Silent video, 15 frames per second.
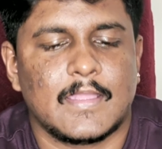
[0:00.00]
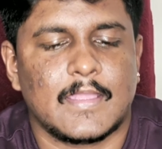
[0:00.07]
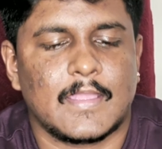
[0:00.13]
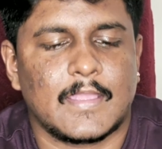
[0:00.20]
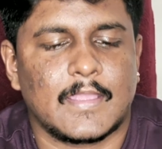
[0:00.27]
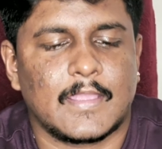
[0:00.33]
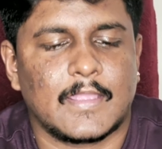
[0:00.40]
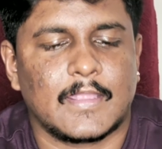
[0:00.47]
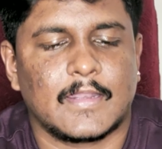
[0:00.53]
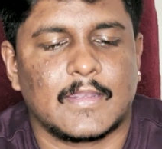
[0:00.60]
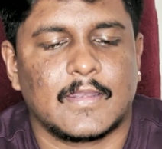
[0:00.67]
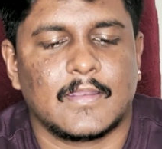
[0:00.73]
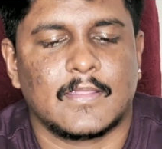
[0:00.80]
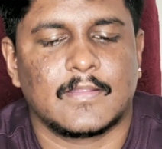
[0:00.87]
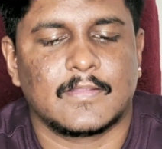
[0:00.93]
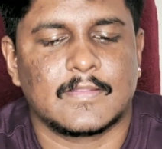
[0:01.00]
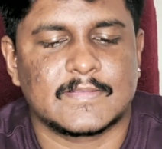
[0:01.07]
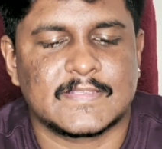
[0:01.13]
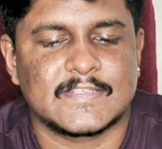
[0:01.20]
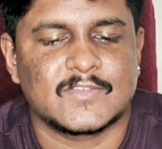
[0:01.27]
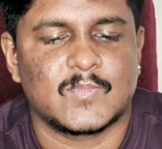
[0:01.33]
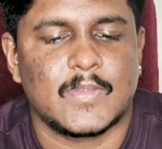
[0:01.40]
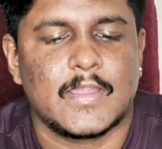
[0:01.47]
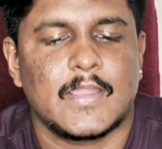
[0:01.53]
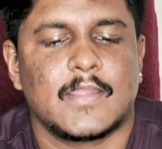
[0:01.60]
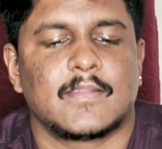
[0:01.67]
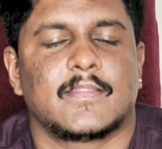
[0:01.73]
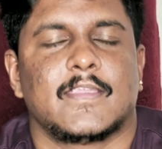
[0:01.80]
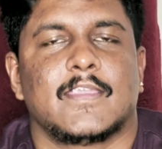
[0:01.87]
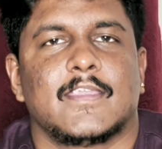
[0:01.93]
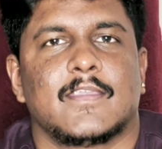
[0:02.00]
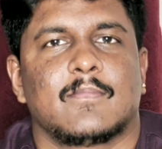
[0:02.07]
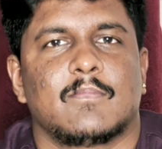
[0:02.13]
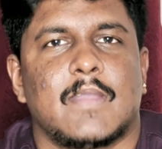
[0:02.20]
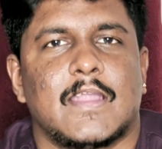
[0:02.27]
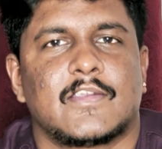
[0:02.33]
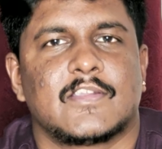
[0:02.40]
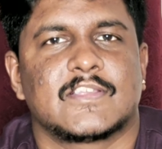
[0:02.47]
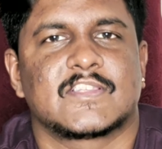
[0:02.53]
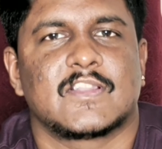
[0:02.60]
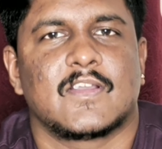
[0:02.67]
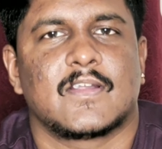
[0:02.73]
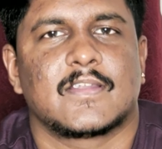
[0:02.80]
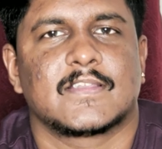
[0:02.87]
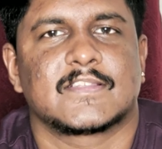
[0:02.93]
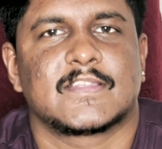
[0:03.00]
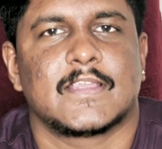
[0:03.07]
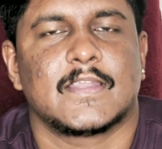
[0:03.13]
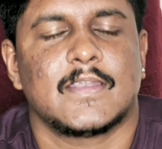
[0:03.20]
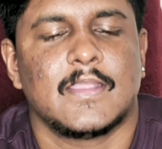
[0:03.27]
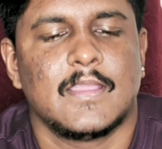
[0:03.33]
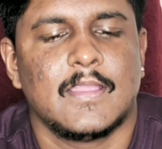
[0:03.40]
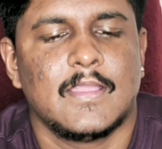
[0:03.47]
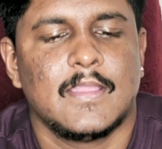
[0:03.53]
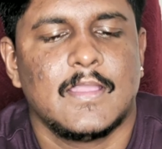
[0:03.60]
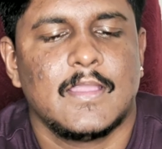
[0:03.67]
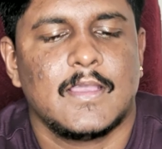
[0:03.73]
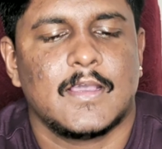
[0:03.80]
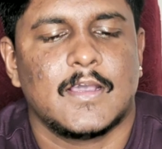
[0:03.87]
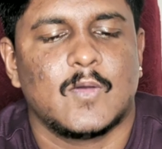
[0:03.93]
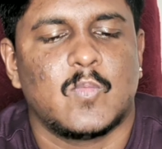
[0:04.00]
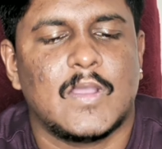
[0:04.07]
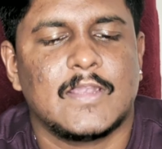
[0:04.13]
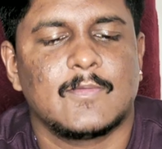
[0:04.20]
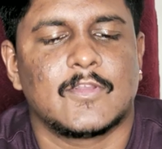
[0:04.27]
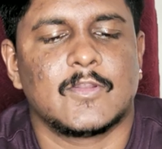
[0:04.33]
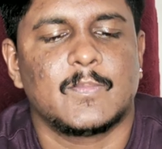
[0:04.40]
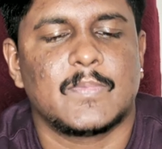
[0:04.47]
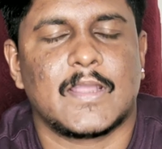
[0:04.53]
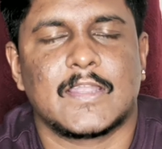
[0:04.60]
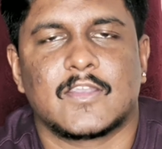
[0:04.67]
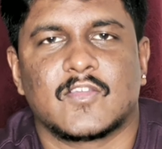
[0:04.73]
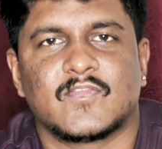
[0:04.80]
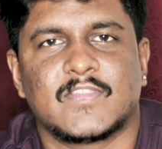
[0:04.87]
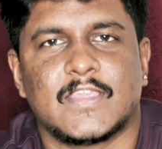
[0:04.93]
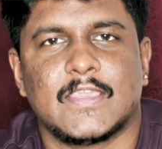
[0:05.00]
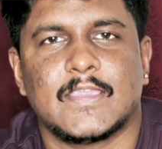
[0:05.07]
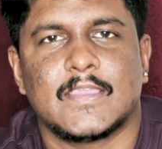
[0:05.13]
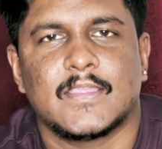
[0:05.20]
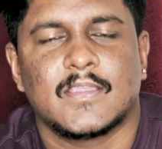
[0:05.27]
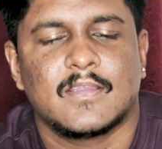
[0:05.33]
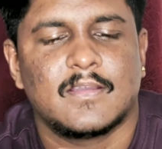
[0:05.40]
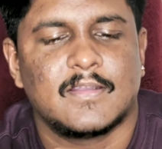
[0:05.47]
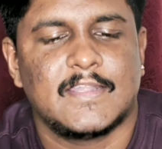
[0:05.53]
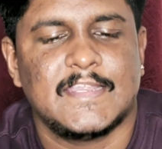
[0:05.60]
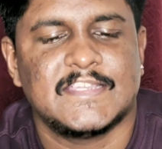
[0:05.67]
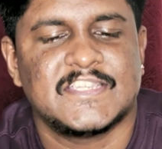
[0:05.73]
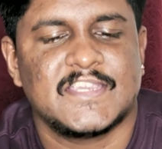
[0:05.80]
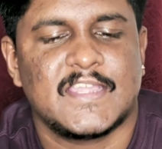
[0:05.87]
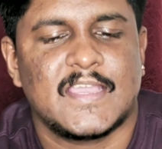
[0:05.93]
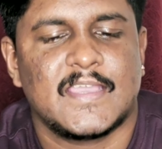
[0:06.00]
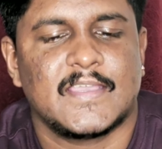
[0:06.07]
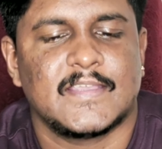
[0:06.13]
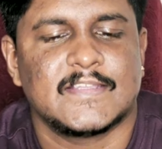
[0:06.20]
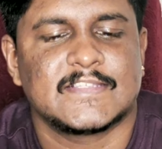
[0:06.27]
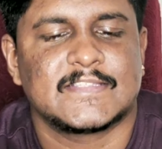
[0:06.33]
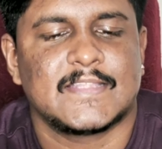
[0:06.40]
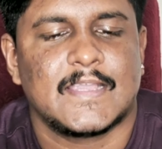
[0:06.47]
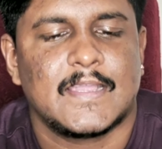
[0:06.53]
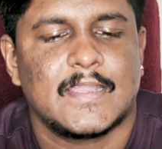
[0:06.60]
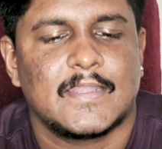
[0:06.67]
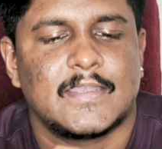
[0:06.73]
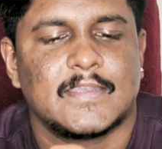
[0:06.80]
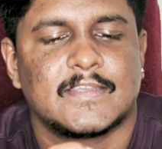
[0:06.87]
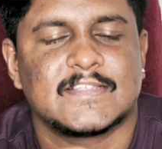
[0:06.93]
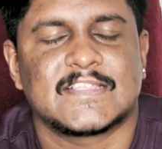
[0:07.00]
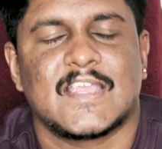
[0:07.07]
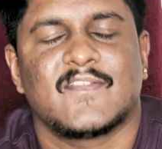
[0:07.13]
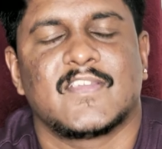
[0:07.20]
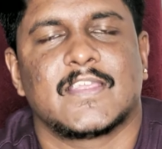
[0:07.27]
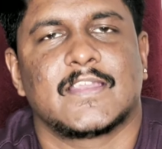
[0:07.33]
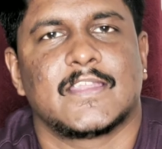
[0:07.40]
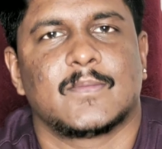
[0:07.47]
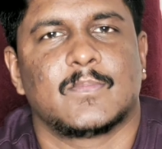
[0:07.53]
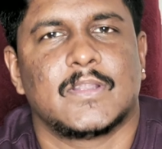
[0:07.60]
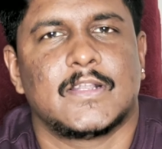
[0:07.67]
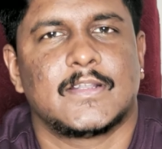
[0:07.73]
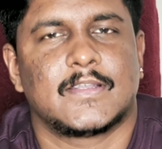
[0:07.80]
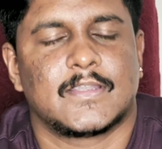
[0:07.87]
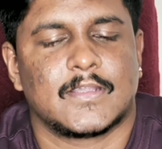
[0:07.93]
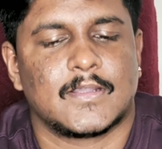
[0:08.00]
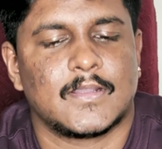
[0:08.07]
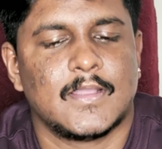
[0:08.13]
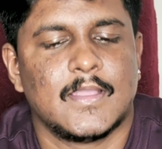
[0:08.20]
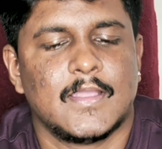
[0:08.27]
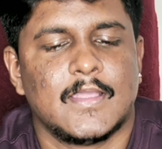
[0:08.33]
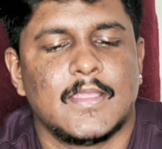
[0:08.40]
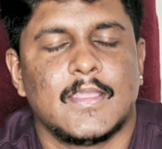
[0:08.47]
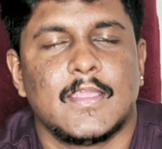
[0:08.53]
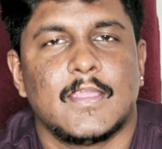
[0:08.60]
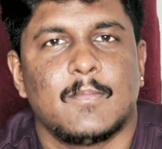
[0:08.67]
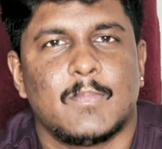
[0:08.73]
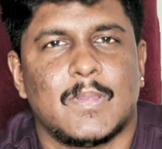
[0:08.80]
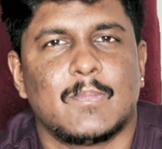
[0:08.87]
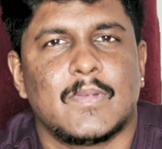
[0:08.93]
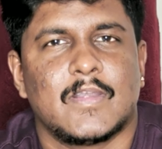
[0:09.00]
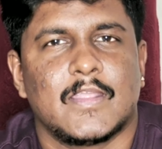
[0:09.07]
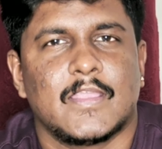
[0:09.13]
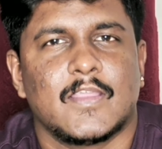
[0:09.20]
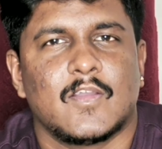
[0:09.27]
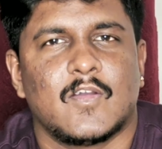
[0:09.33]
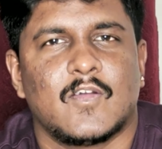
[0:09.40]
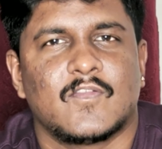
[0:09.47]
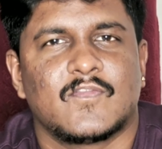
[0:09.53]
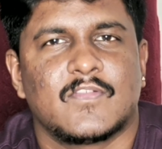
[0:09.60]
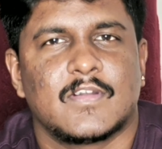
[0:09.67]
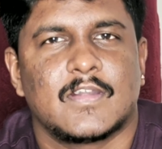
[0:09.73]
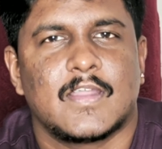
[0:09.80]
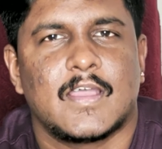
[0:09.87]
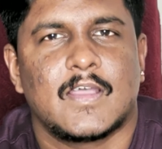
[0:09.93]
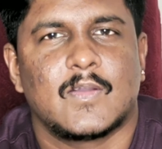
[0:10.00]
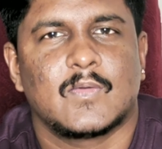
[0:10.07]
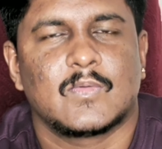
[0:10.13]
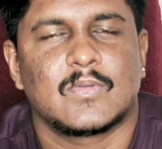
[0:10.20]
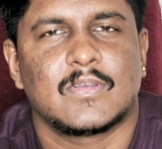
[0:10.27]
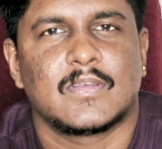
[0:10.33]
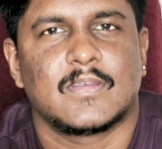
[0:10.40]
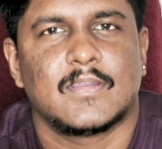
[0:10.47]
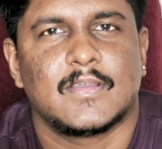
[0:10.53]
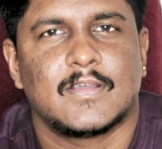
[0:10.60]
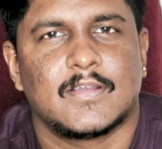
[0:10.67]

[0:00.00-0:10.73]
And this is where the battery slot is there. One good part of the DJI is that it is having an inbuilt memory of around